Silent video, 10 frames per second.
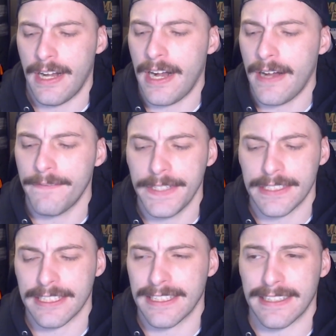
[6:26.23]

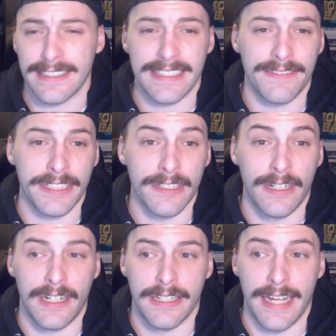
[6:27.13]
obviously things haven't
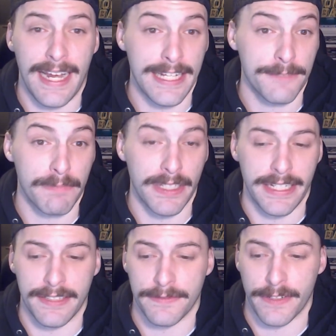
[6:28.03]
gone as
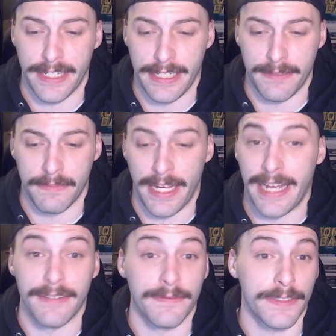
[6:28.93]
planned for him
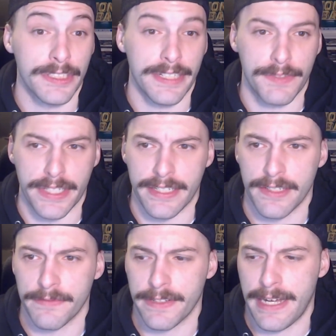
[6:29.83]
and for Jeff
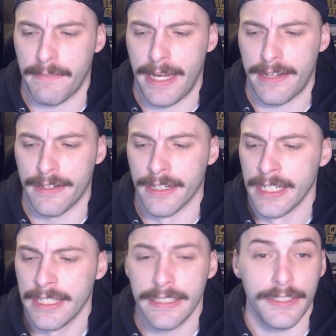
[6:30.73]
Skinner, for that matter.
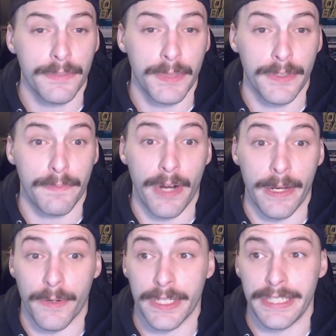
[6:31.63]
These are both
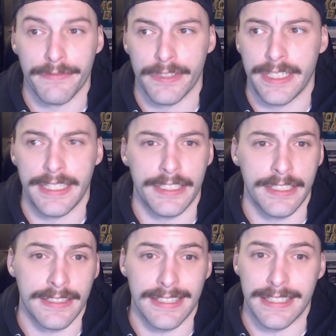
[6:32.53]
priority free
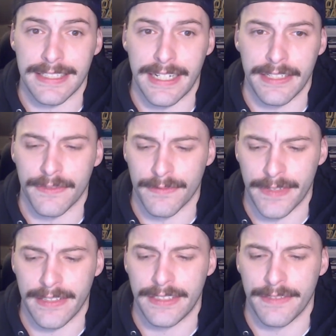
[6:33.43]
agents. They signed
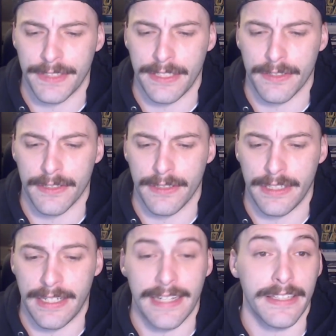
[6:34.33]
relatively
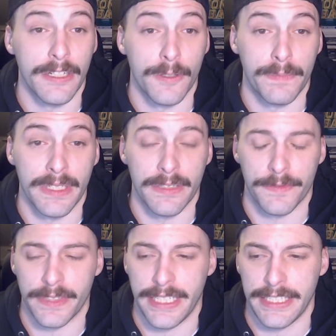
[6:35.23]
early at the opening of
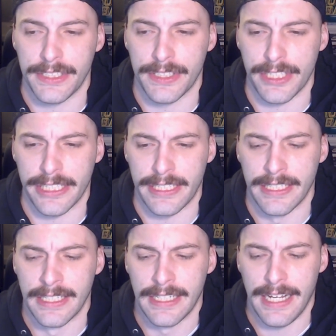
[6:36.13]
free agency,
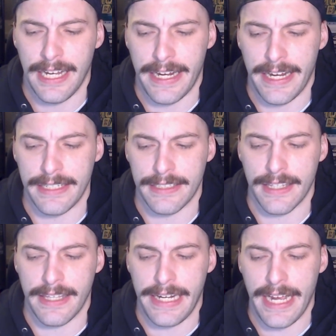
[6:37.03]
and
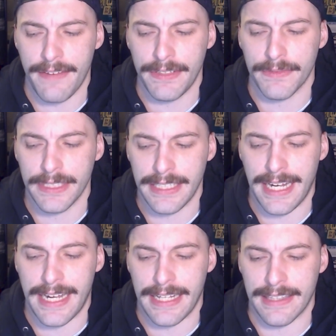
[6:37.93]
they haven't really
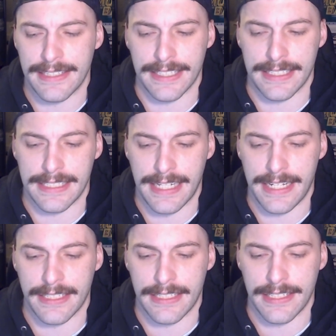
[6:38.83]
had the
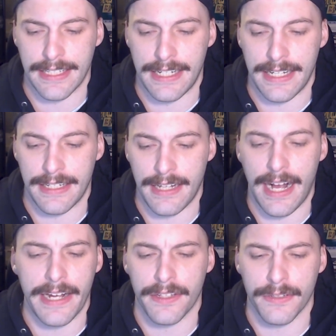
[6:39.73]
success that
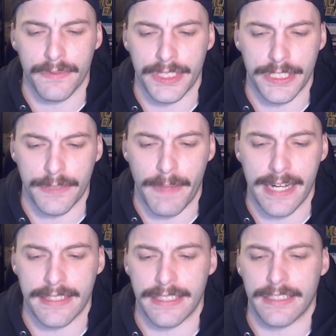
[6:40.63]
either was
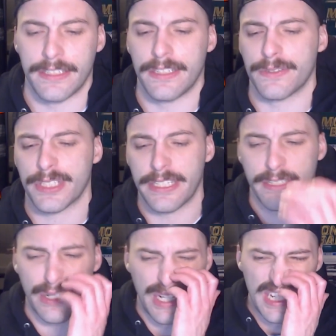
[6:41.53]
expecting.
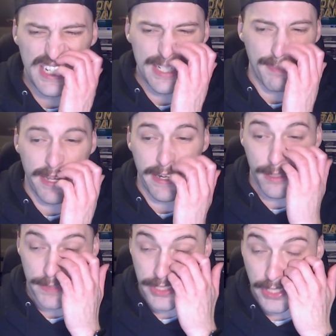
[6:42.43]
Skinner is playing
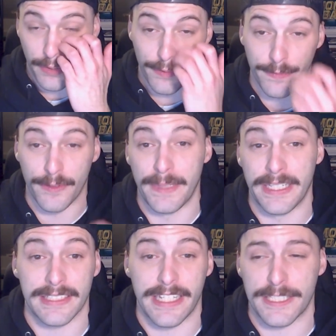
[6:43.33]
almost 2 full
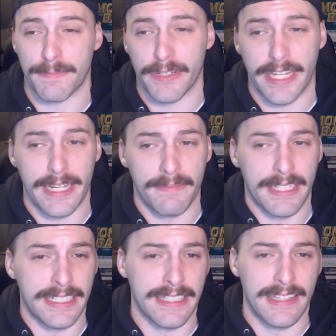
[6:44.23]
minutes less per game
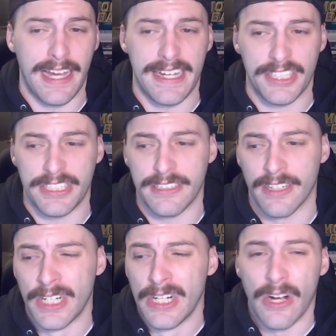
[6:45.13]
than he did last
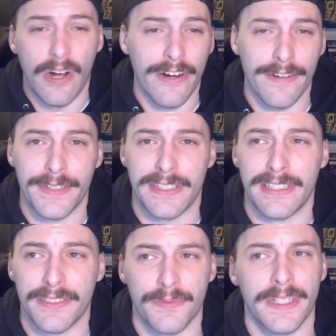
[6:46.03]
year.
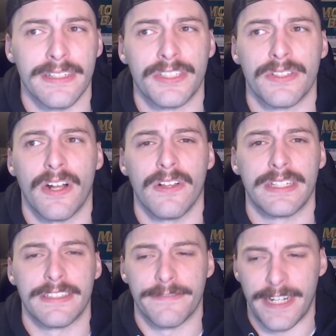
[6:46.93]
Arvidsson is really
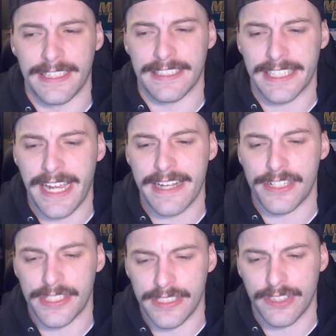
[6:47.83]
struggling to find the stat
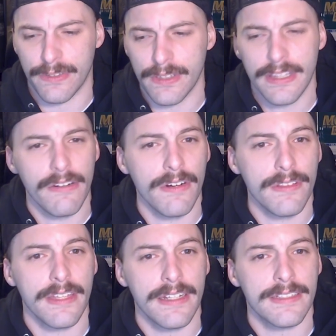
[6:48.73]
sheet. So there are
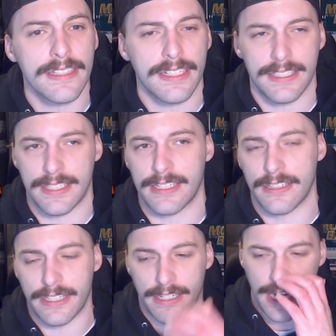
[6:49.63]
things to
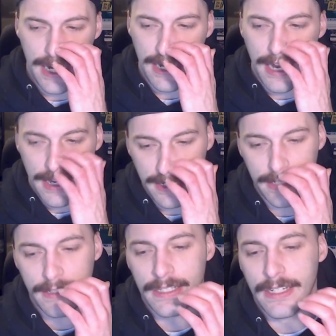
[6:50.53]
consider here. I